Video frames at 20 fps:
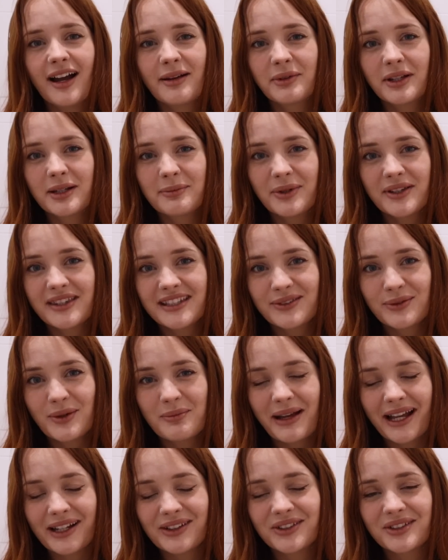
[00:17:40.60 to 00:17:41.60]
I'm gonna put this one
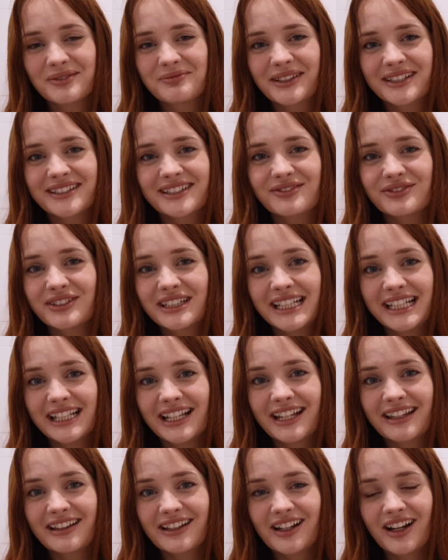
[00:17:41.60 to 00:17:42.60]
back on because I really
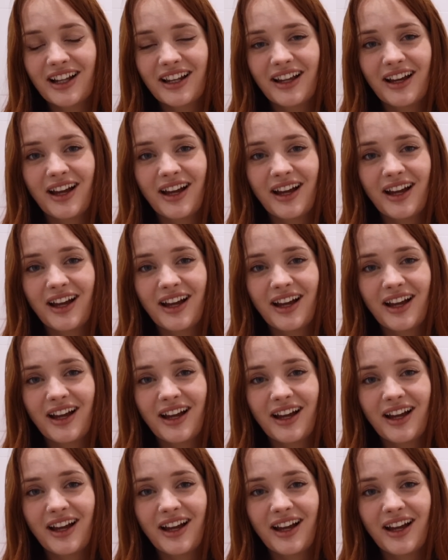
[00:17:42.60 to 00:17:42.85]
like the color.